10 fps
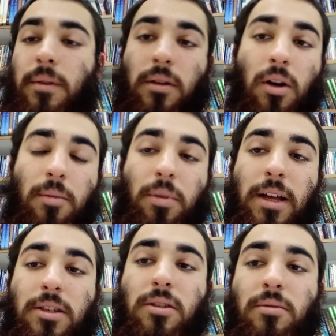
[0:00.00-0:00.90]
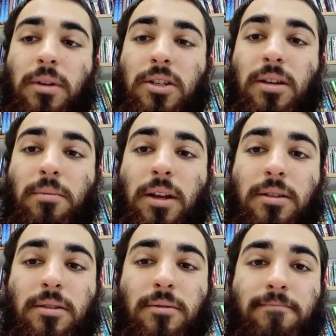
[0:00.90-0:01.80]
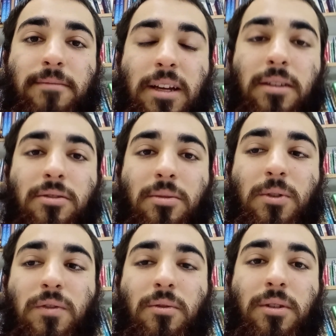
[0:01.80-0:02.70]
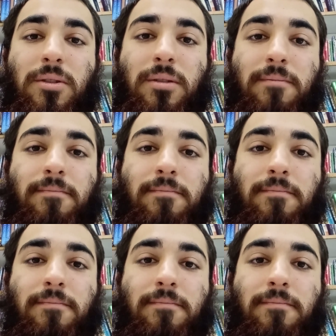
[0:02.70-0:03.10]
God bless you. May Hashem bless you. Thank you so much for watching.